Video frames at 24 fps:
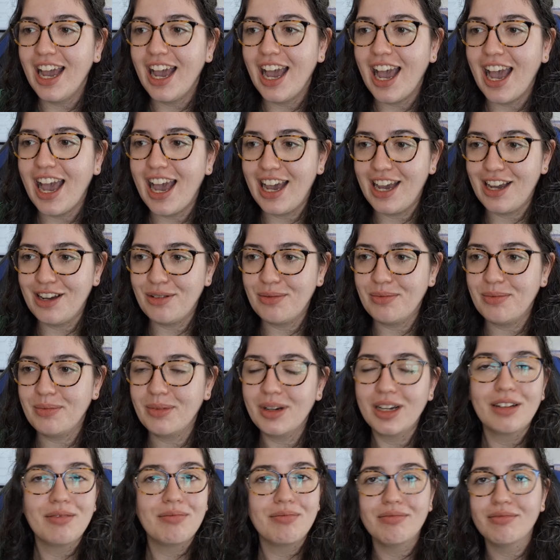
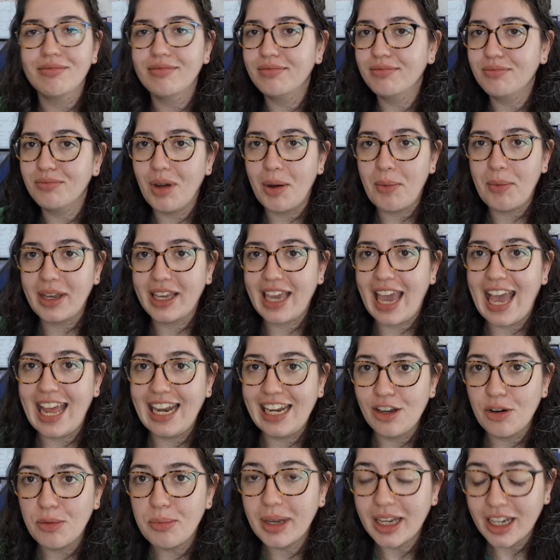when we get a
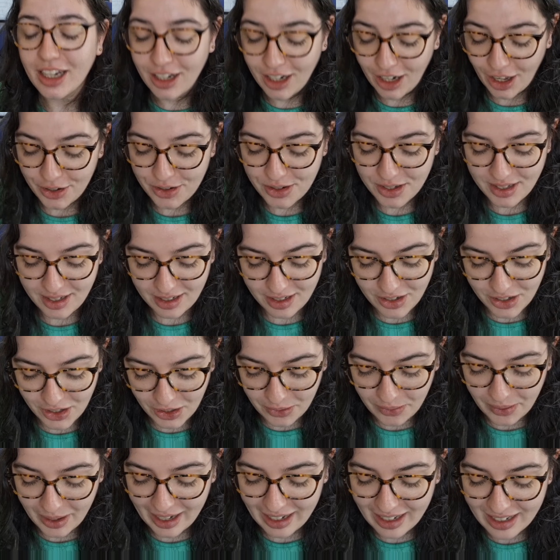little bit closer to
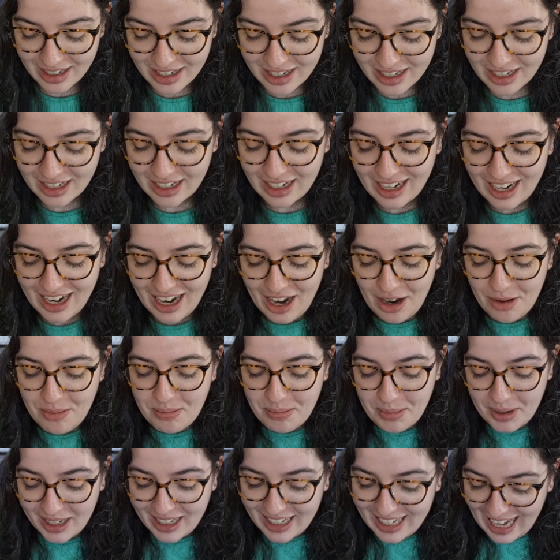it.
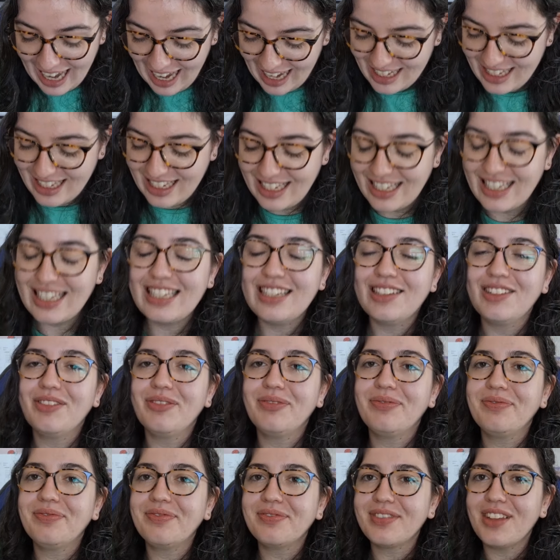But yes,
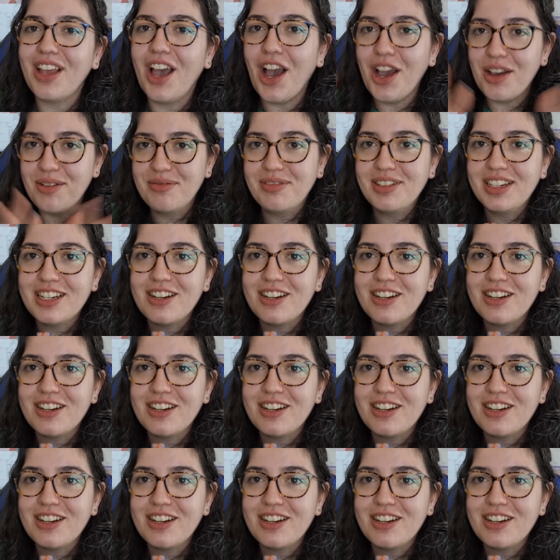hopefully